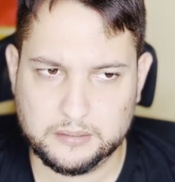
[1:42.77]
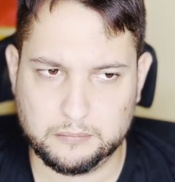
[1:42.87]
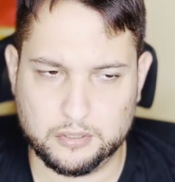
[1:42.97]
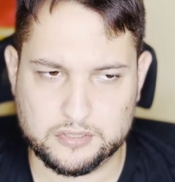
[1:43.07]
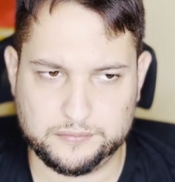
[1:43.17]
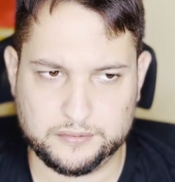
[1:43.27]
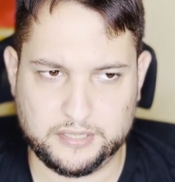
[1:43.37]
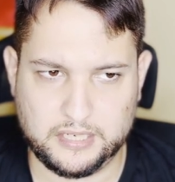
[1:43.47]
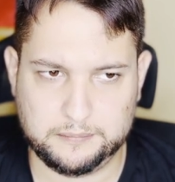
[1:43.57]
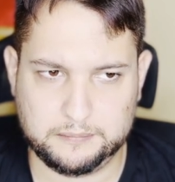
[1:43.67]
Most of the
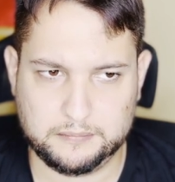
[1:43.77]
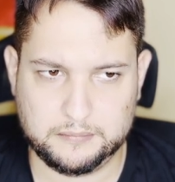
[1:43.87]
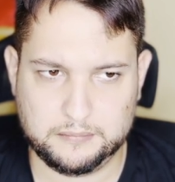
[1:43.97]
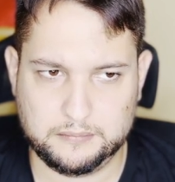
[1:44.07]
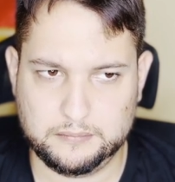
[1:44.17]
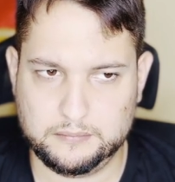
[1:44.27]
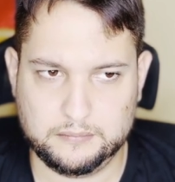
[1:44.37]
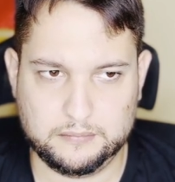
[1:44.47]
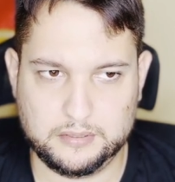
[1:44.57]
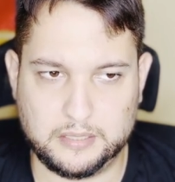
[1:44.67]
time
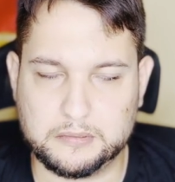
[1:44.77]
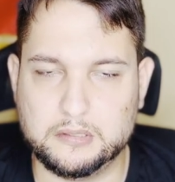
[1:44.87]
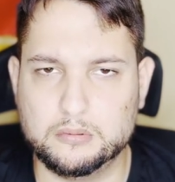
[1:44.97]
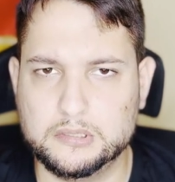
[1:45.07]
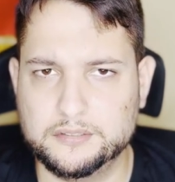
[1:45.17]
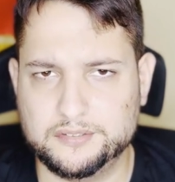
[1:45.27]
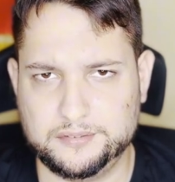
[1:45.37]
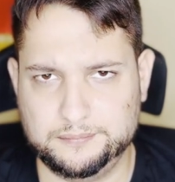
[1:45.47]
I'm clueless.